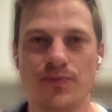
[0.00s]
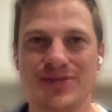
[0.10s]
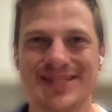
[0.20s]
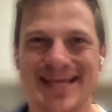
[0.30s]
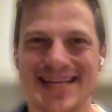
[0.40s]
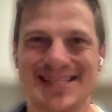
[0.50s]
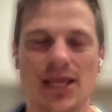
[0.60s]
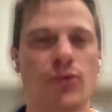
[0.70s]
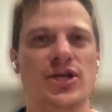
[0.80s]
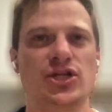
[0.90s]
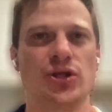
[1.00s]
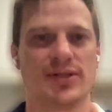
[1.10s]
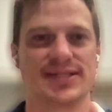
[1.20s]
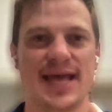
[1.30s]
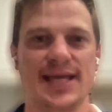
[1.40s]
63
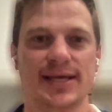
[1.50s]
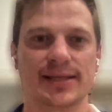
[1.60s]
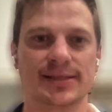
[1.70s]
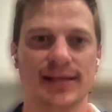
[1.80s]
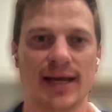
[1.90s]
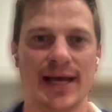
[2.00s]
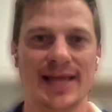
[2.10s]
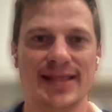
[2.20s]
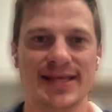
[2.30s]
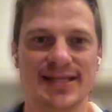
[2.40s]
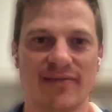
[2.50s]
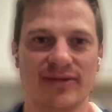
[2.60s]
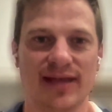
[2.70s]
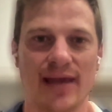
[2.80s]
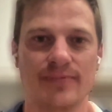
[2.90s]
shots taken in these
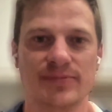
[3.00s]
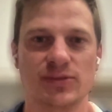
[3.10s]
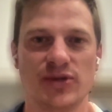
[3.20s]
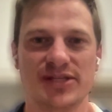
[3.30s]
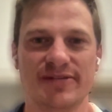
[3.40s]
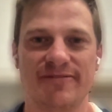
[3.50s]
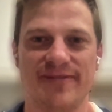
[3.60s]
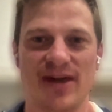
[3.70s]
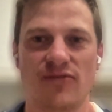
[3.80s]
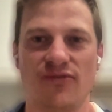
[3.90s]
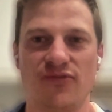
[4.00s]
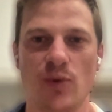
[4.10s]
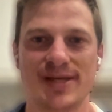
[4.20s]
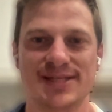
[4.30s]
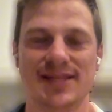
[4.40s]
7 games, which is the 5th
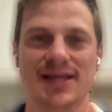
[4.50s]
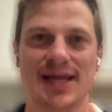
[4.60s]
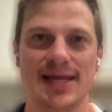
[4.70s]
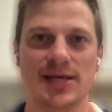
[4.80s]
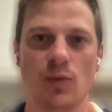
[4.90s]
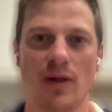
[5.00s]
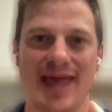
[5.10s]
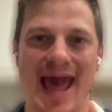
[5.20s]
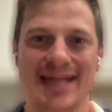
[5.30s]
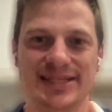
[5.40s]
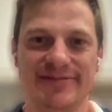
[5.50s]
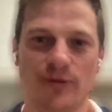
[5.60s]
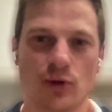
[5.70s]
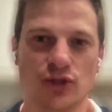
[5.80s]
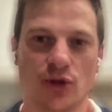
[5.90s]
fewest in the league, while the
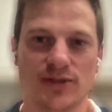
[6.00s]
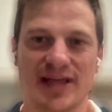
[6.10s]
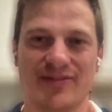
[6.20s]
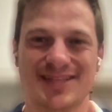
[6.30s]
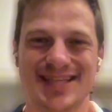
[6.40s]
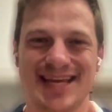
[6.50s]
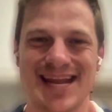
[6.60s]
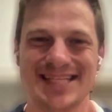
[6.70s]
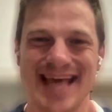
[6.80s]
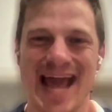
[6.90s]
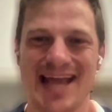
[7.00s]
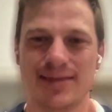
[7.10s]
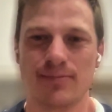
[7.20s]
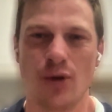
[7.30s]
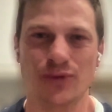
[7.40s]
84 shots they've conceded is the
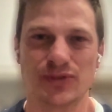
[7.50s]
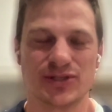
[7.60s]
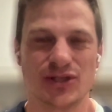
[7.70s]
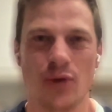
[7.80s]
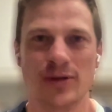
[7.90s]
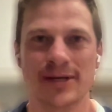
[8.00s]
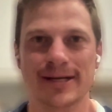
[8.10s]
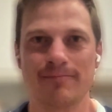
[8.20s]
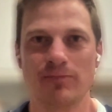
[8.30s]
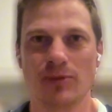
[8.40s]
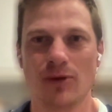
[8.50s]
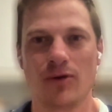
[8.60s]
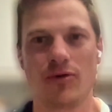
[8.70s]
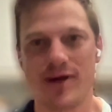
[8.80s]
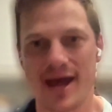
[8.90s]
8th most. So
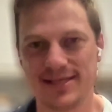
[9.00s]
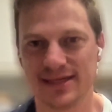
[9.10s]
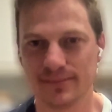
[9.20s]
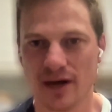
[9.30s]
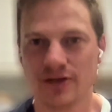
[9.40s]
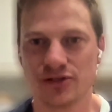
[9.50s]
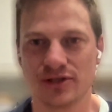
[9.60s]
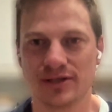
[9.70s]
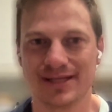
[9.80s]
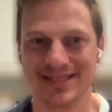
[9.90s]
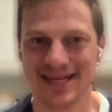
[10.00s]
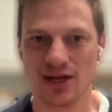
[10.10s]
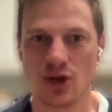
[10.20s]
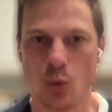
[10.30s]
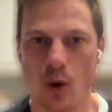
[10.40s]
not creating much and
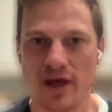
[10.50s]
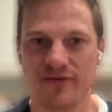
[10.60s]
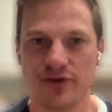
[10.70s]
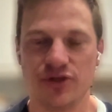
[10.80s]
conceding quite a few